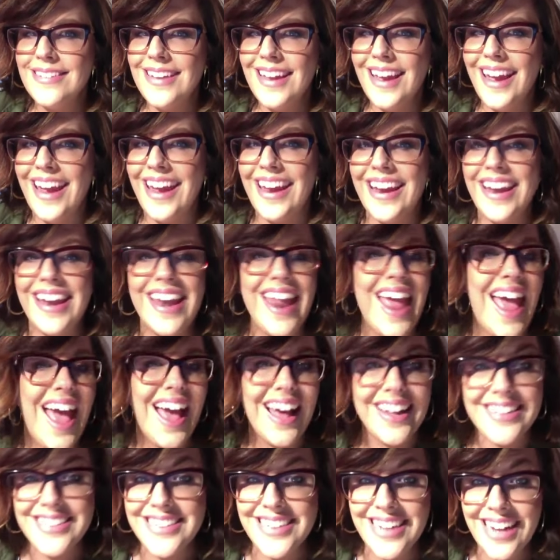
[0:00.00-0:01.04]
an
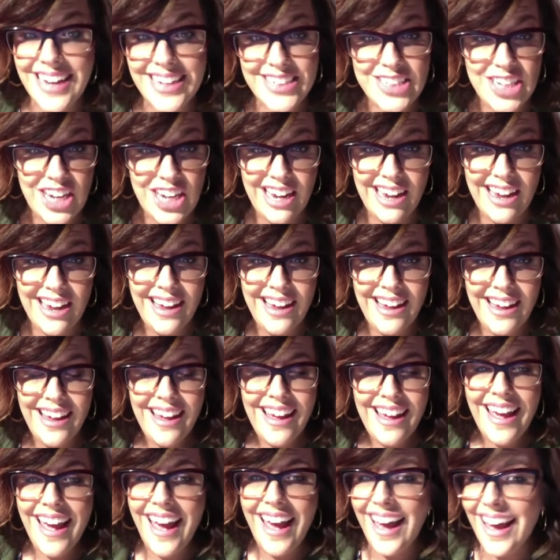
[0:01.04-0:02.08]
anti-aging
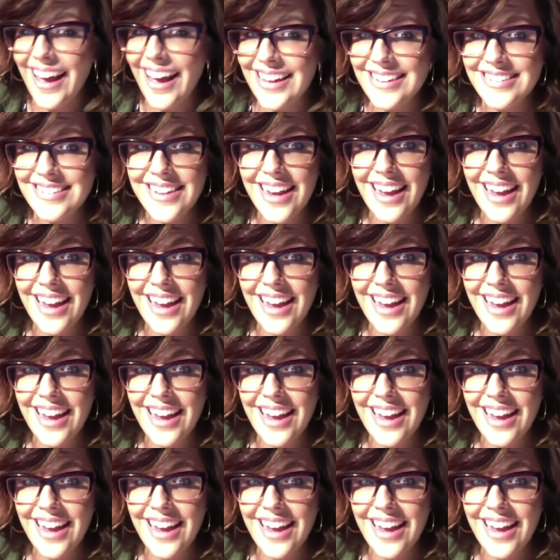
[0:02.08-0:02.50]
hand